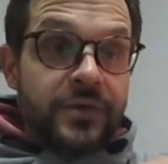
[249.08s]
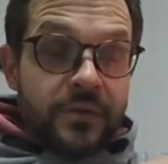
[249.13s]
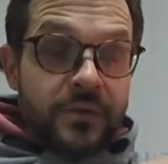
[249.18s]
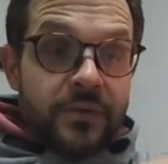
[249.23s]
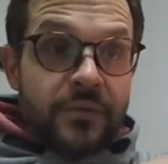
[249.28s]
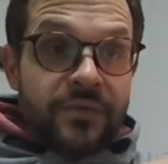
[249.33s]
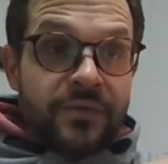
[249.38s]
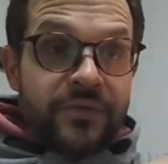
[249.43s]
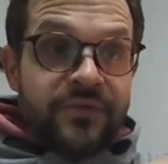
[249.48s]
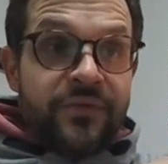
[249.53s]

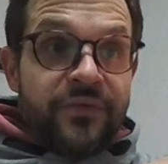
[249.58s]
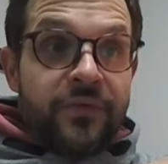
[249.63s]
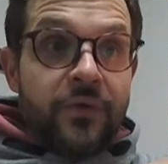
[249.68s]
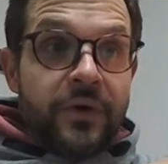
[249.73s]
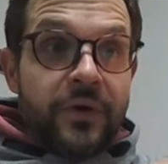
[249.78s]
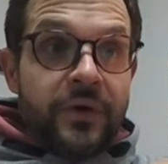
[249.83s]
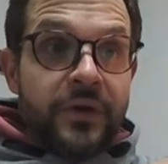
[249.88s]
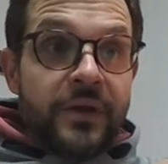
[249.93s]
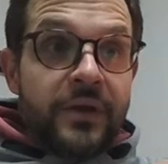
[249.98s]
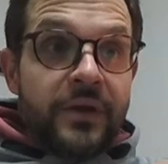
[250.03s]

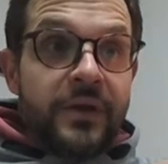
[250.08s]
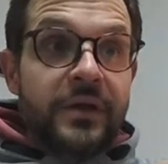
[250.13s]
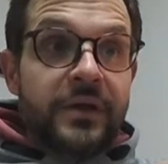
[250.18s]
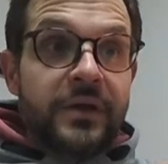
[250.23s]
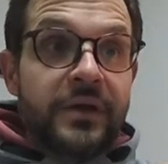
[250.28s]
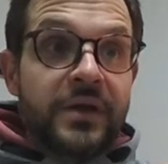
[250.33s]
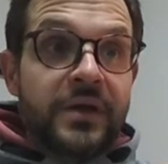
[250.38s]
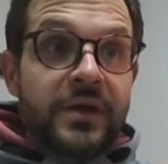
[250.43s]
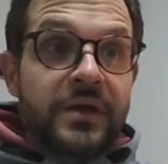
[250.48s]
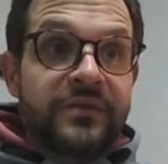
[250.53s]
beforehand
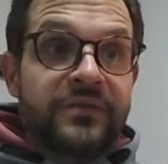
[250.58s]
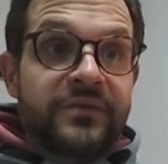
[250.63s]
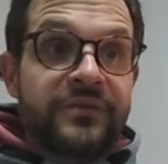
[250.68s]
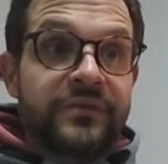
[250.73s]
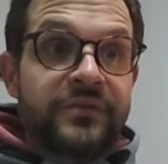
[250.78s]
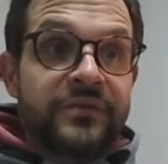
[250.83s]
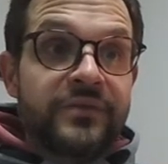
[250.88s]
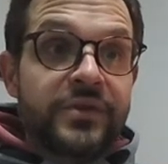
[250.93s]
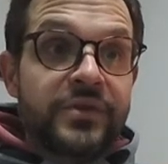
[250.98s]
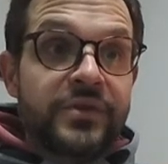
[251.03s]
I have
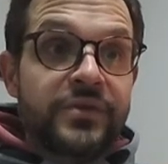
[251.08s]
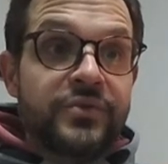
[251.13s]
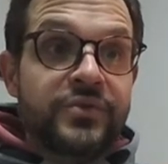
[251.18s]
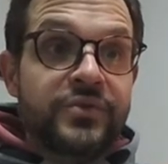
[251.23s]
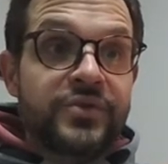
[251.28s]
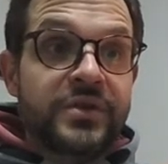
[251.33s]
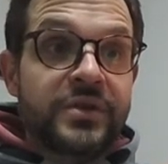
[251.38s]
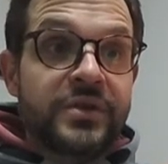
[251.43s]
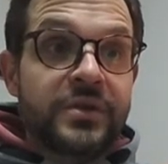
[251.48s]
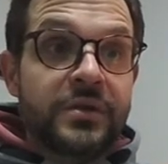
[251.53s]

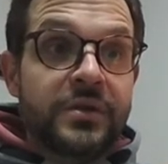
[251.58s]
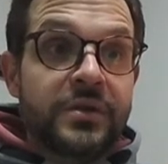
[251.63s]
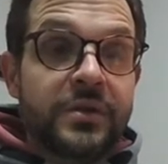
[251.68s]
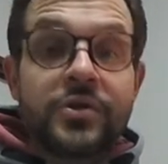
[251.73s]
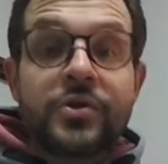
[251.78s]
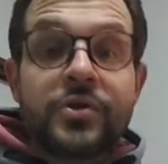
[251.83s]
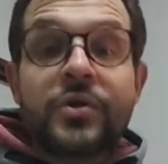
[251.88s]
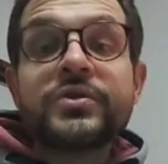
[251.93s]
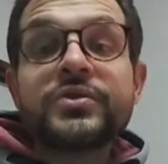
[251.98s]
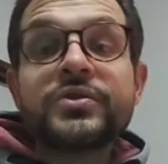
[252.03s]
used a
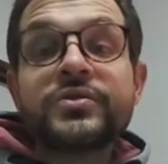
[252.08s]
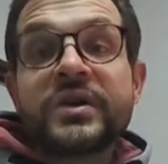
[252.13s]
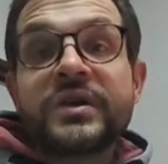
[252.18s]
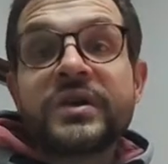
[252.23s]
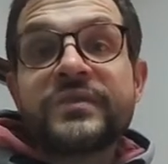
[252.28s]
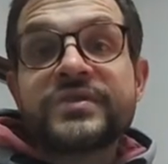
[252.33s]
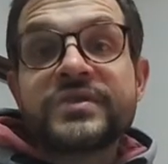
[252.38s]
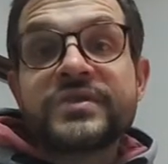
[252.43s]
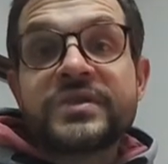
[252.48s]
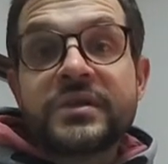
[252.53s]

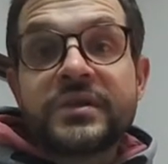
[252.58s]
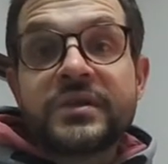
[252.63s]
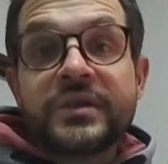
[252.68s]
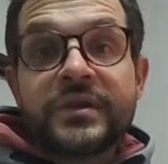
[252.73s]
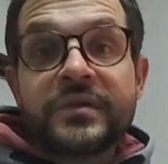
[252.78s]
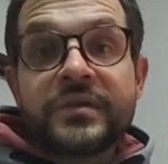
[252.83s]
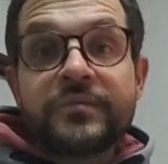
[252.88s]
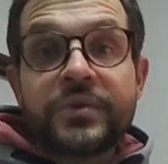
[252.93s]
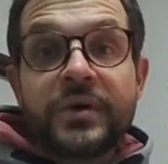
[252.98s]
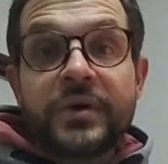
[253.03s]
non-drive
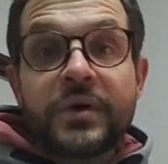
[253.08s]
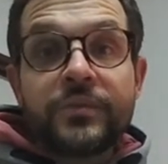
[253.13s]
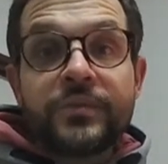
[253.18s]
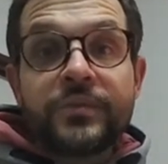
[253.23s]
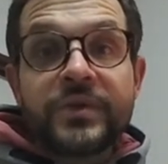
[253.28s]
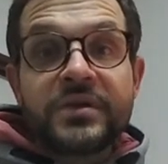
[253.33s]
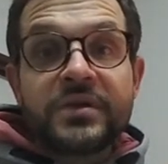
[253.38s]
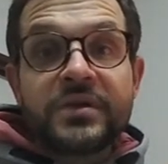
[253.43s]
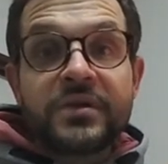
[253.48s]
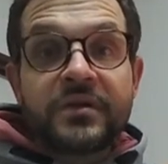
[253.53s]
side power
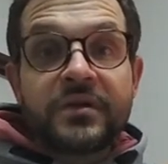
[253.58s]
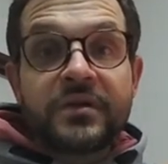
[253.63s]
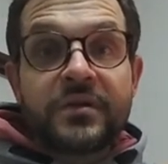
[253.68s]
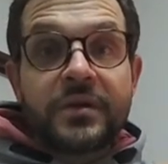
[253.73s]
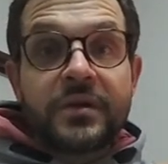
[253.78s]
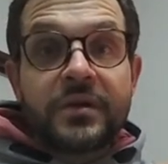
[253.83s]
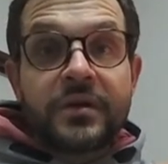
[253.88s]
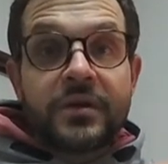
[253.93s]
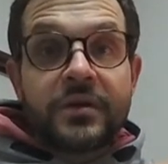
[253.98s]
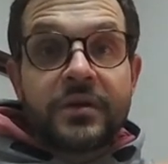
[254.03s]
meter
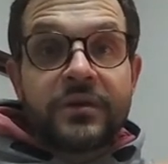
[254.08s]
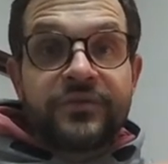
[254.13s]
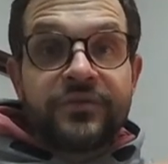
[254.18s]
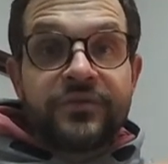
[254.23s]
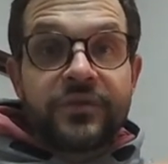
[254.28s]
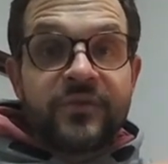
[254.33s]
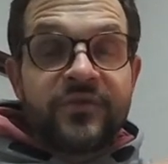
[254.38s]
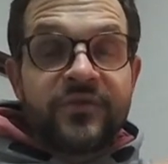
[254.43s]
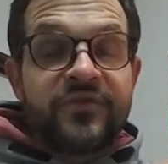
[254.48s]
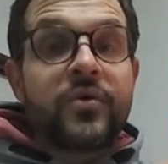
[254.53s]

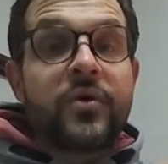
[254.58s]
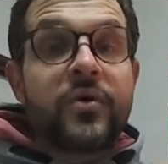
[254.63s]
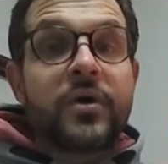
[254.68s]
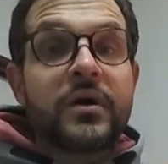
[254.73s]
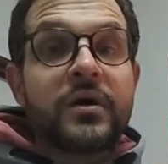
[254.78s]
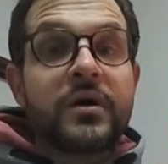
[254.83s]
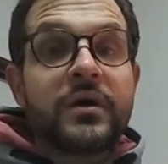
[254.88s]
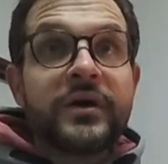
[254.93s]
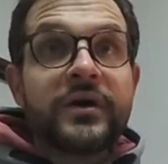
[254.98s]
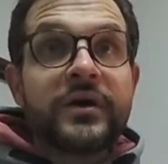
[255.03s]
from
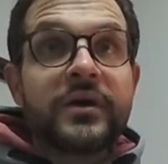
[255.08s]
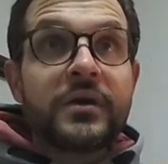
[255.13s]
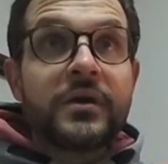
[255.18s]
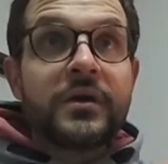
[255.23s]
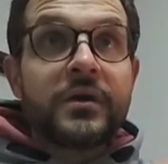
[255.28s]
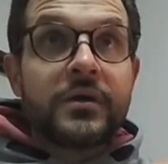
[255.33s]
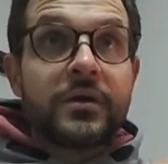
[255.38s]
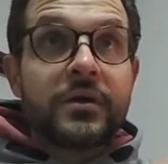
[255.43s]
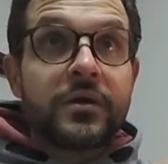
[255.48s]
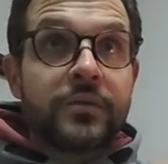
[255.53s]
4i
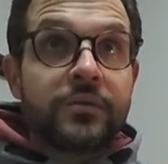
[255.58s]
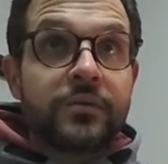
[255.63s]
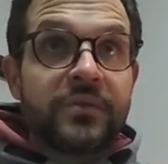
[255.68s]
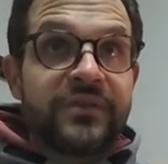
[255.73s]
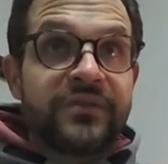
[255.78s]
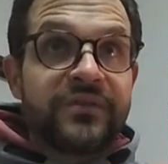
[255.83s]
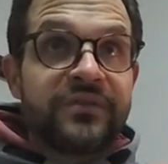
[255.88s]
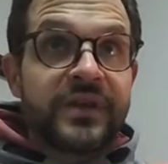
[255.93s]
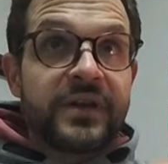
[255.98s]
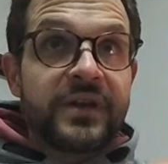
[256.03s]
on my
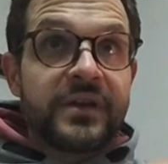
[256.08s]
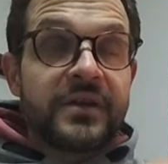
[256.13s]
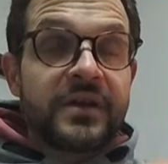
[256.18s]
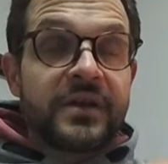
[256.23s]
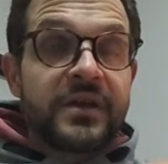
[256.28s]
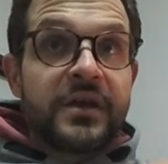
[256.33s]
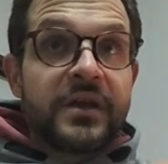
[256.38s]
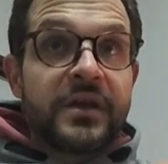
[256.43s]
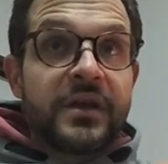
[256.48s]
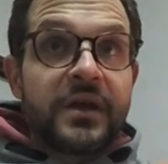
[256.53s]
Feld,
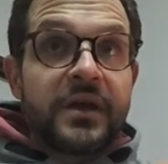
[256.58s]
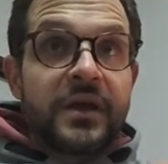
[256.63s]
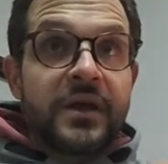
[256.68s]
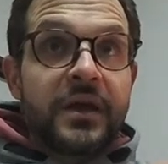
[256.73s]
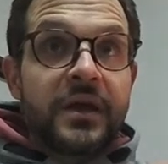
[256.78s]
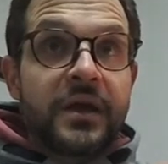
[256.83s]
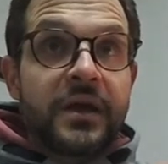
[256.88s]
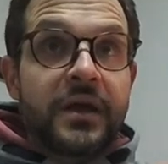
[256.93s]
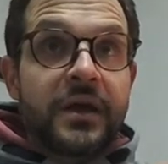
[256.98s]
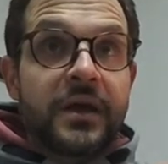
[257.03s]

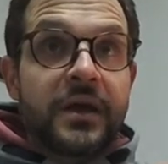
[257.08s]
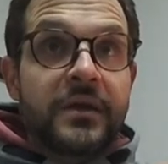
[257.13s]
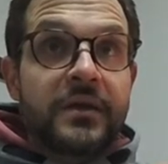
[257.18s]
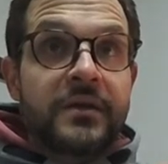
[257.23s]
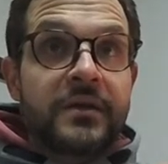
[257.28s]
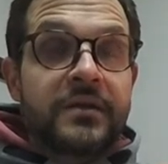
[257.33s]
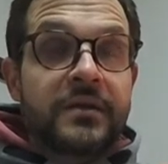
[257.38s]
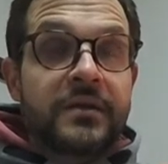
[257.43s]
and